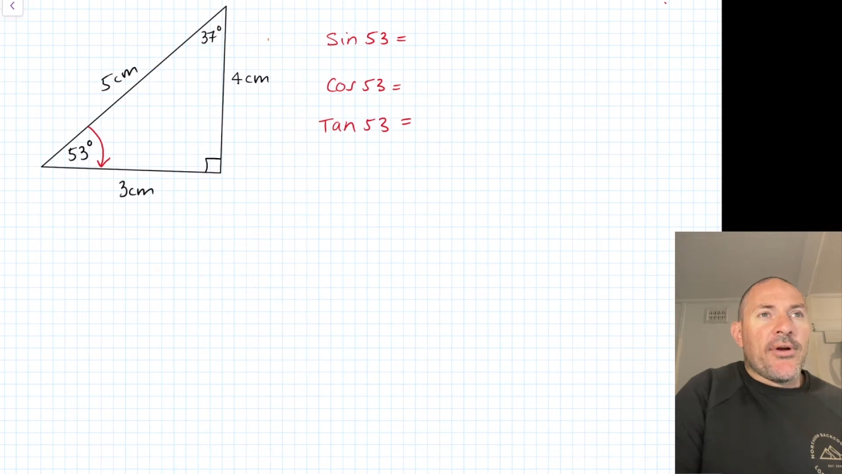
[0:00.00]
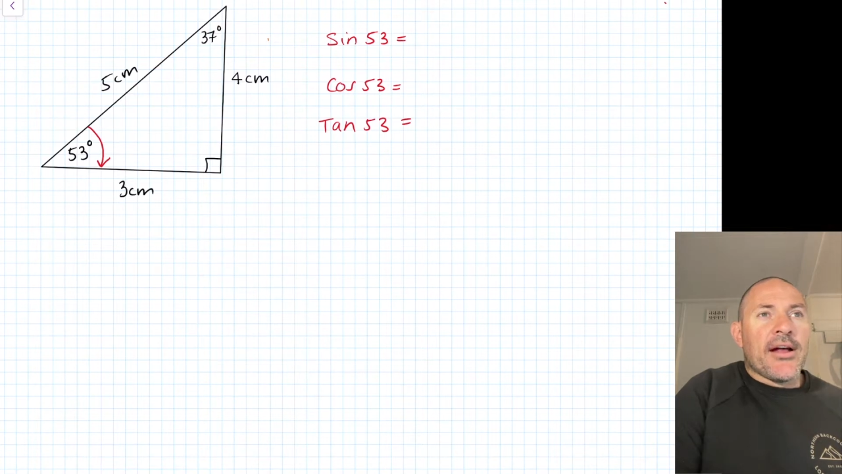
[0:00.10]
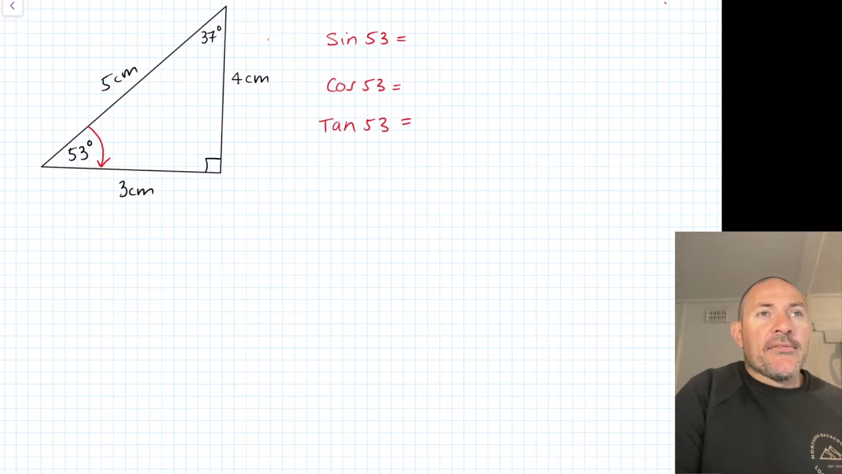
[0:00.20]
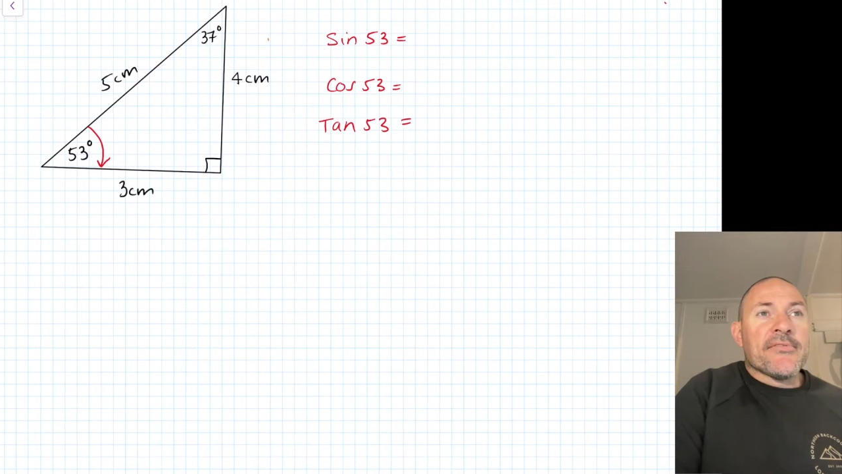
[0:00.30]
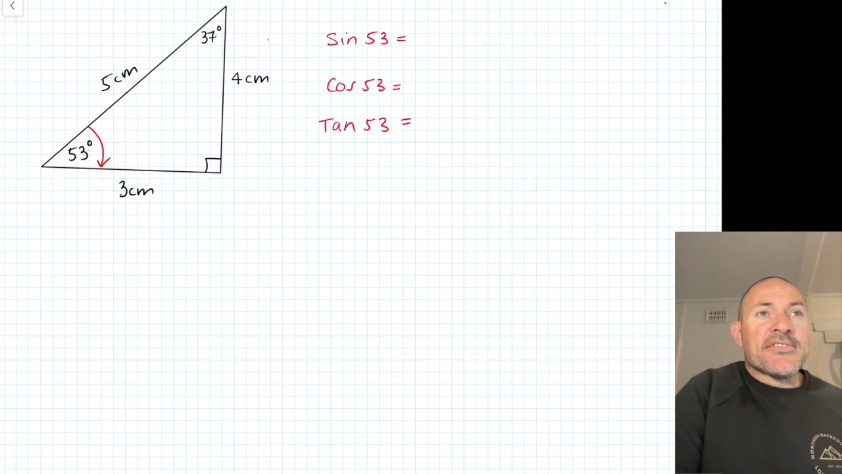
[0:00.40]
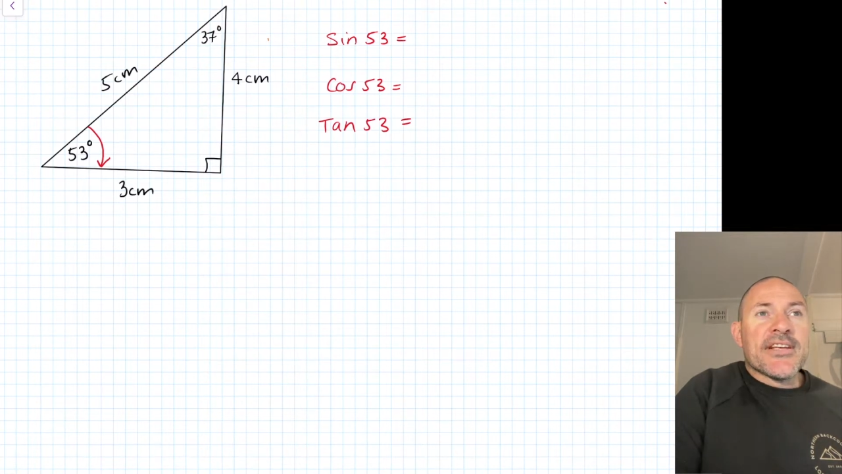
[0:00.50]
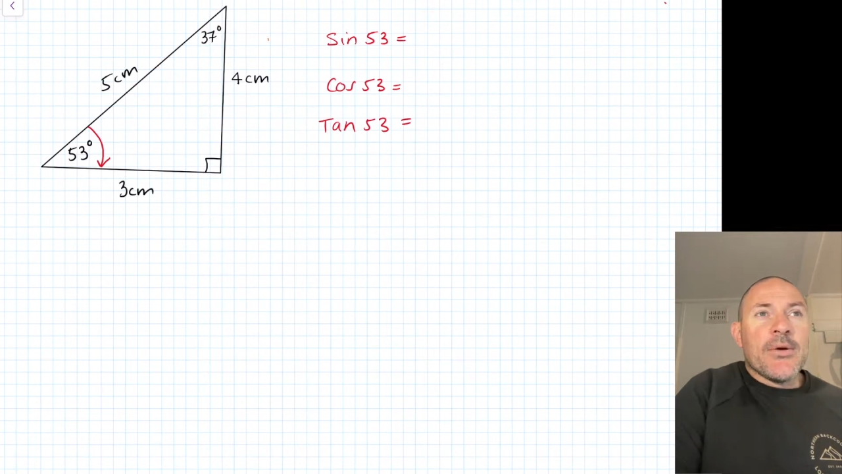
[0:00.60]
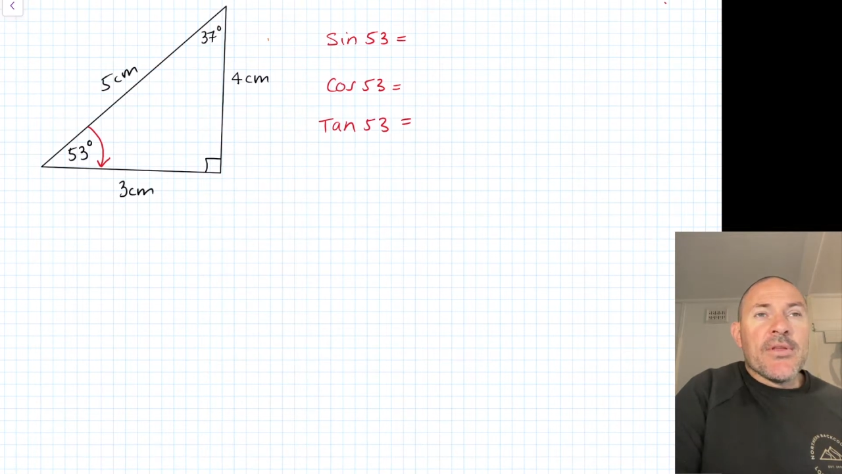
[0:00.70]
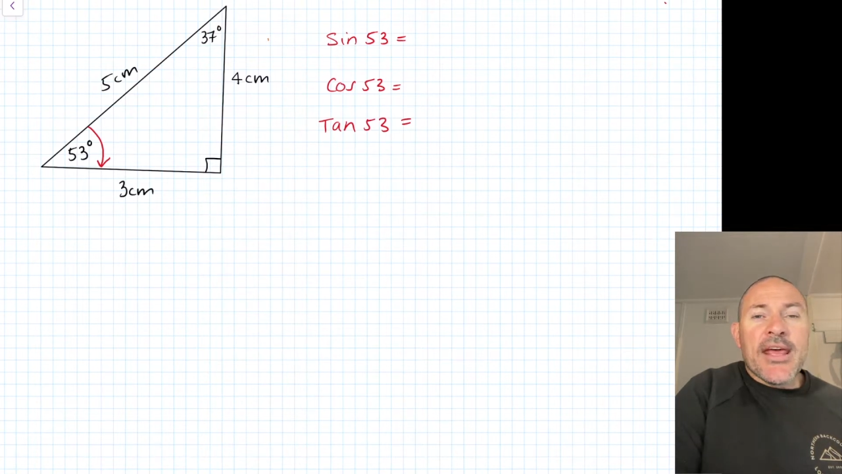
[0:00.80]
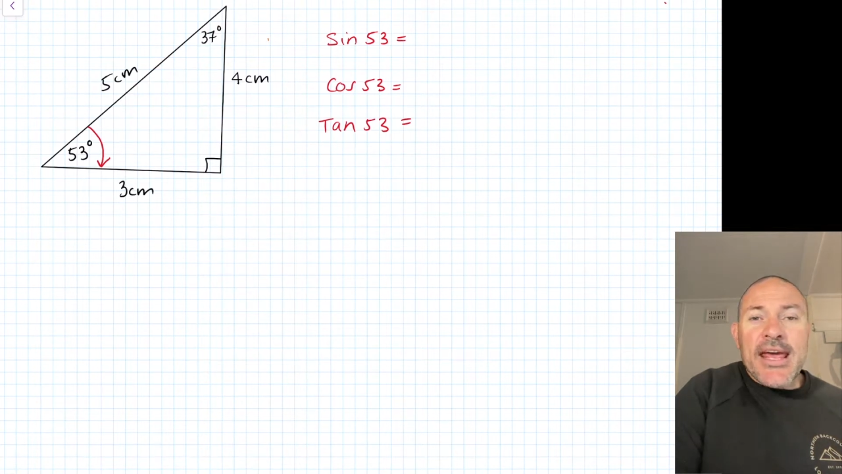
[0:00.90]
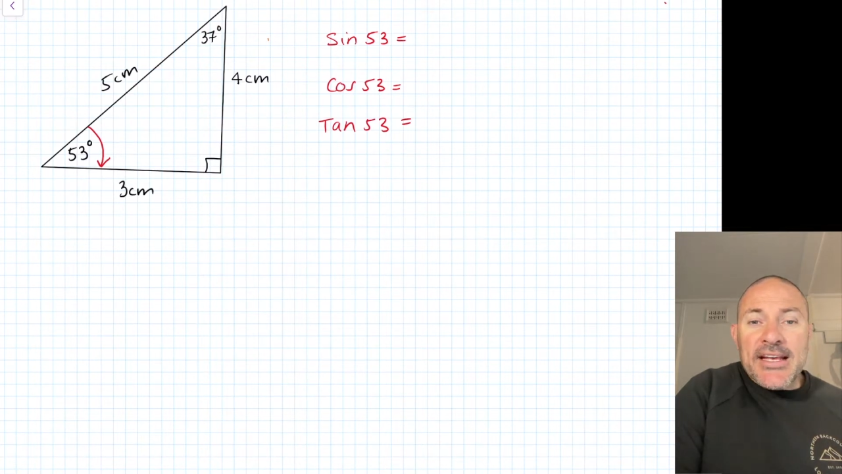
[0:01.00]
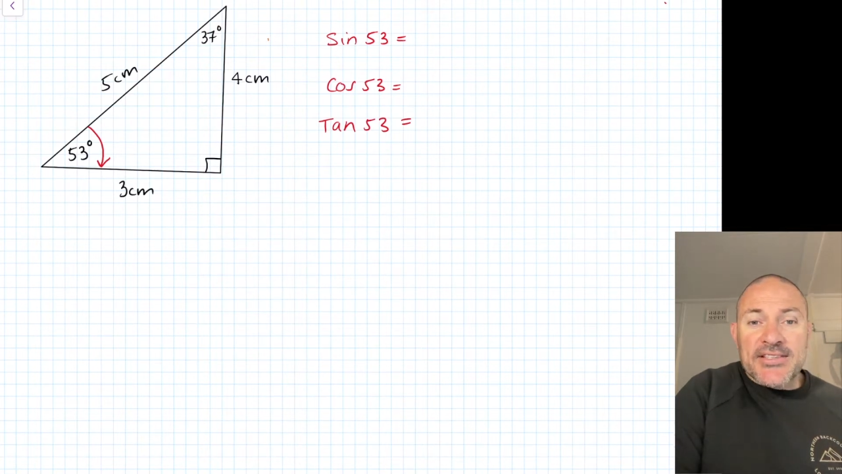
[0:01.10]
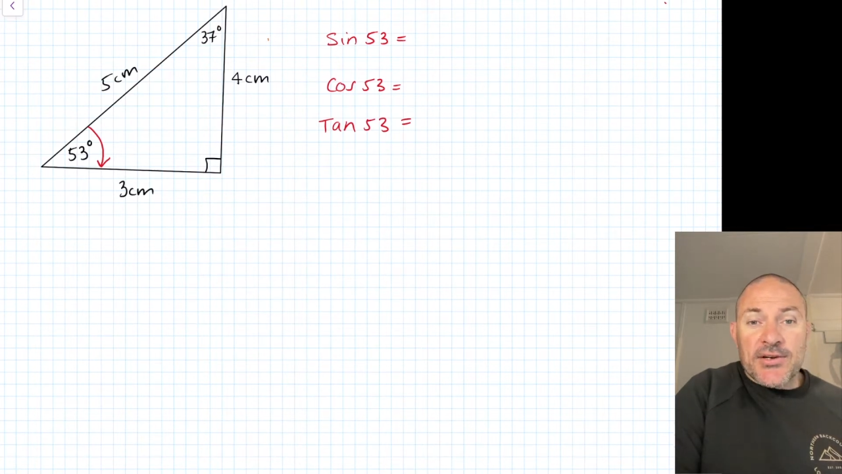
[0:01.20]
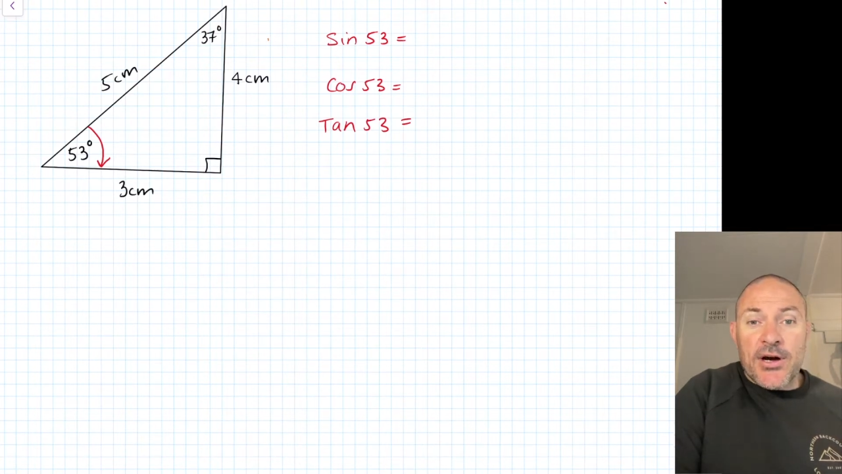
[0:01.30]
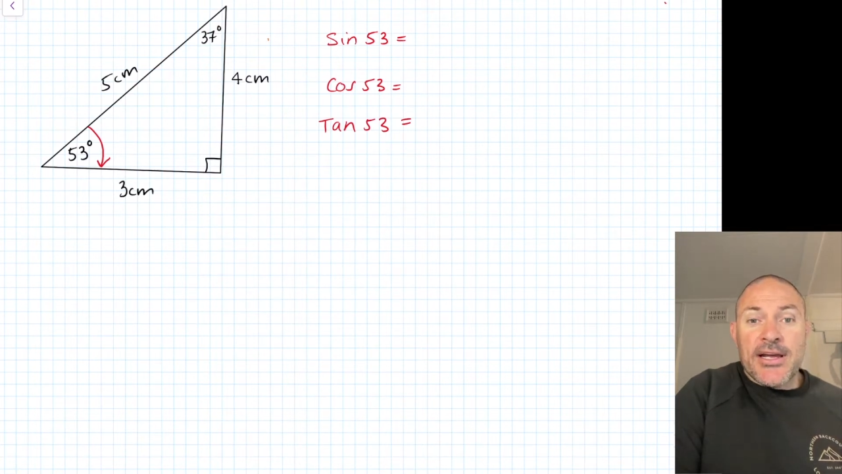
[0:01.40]
out, see where the
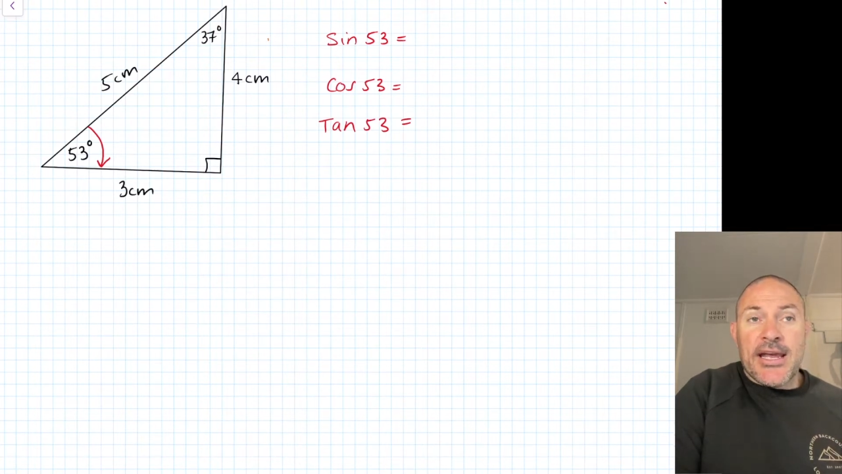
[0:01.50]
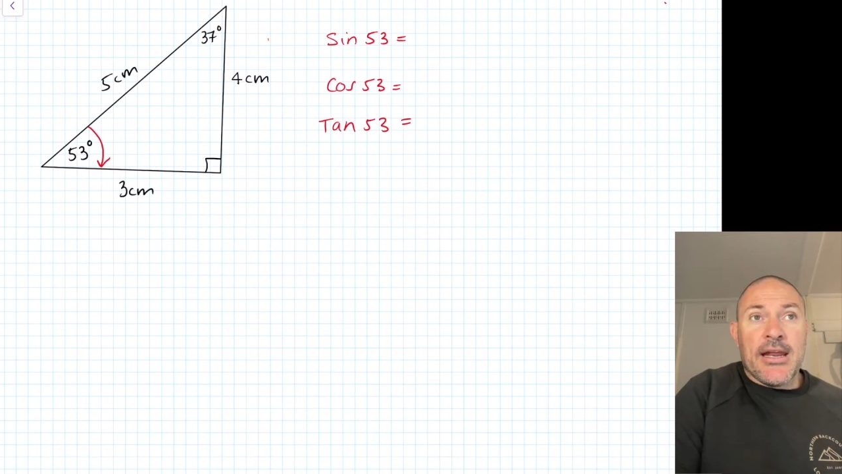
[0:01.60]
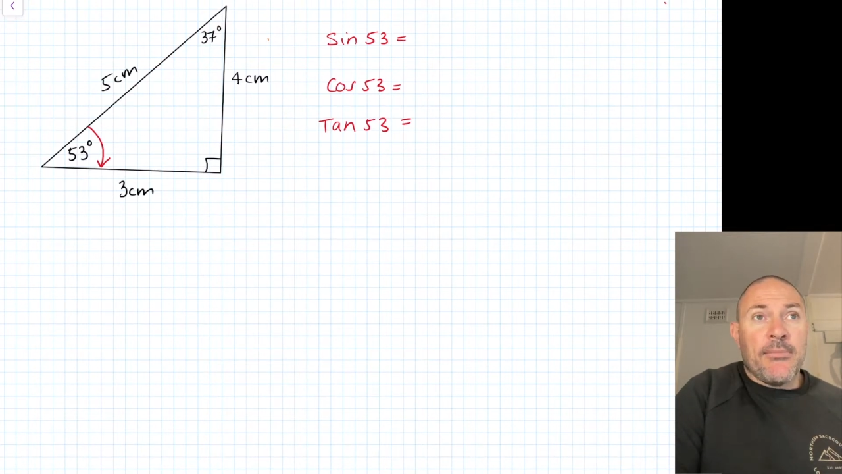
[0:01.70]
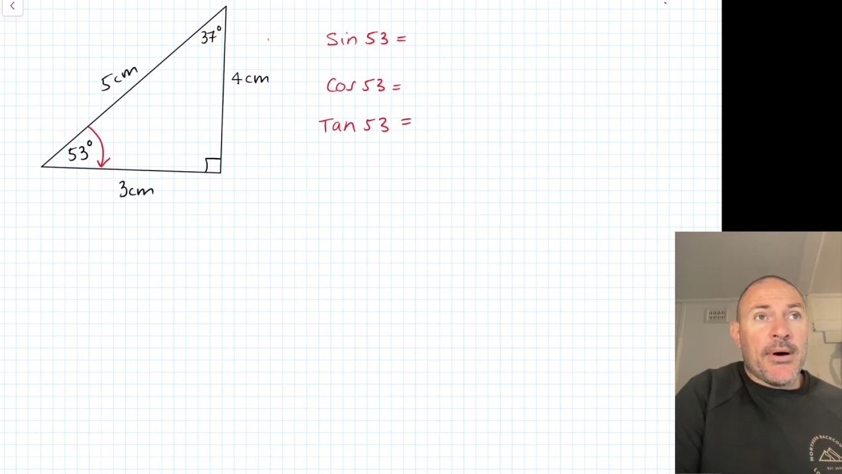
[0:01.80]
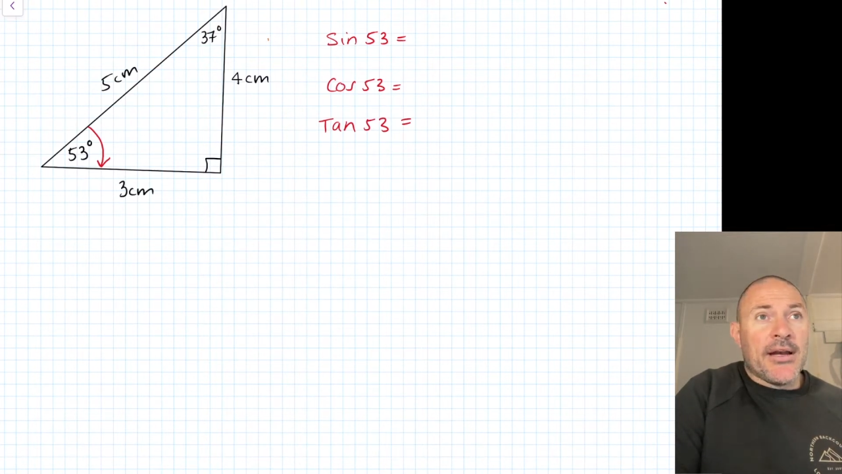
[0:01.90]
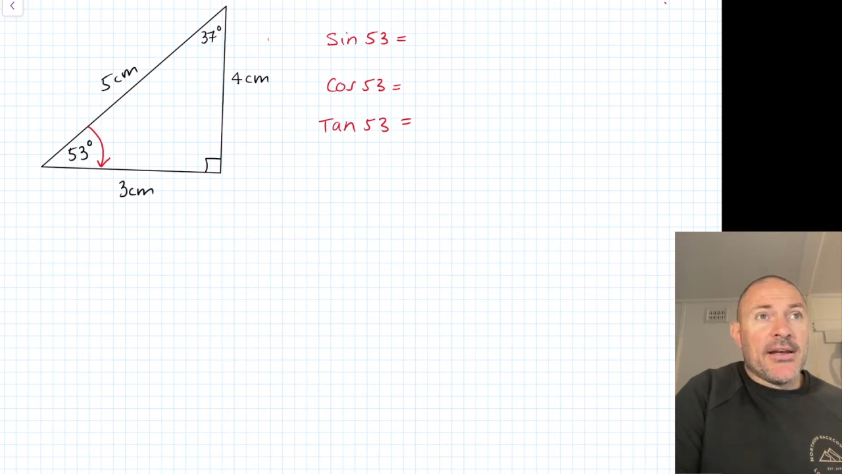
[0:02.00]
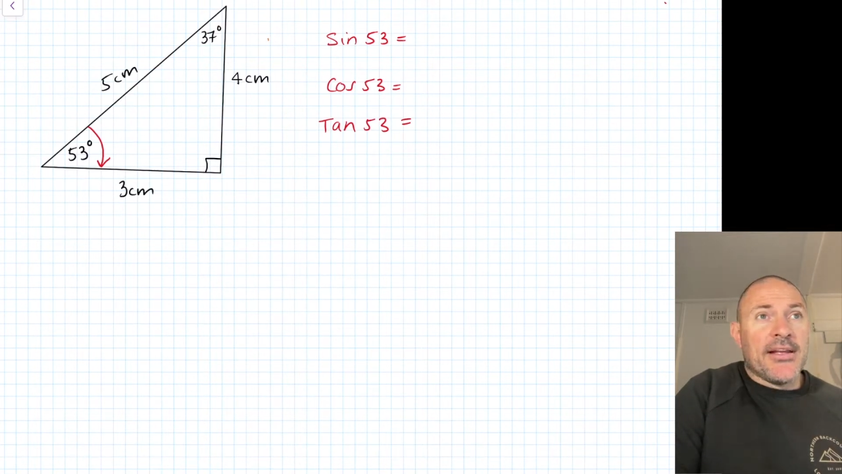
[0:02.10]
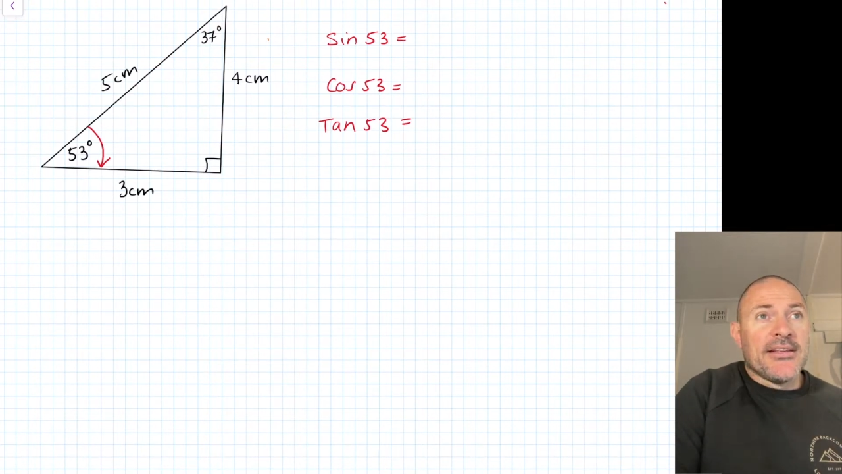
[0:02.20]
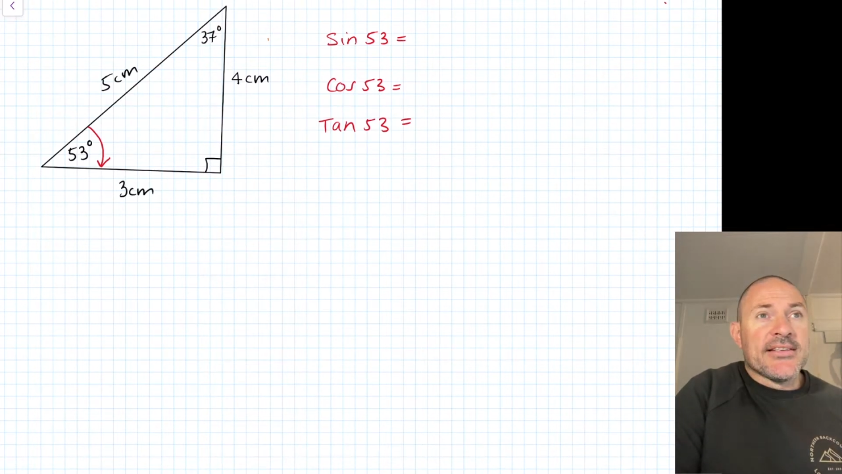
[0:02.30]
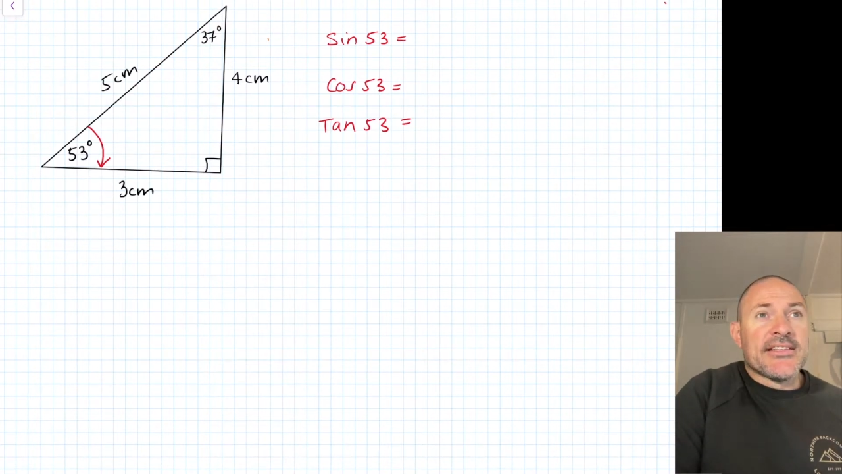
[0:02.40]
SIN button is.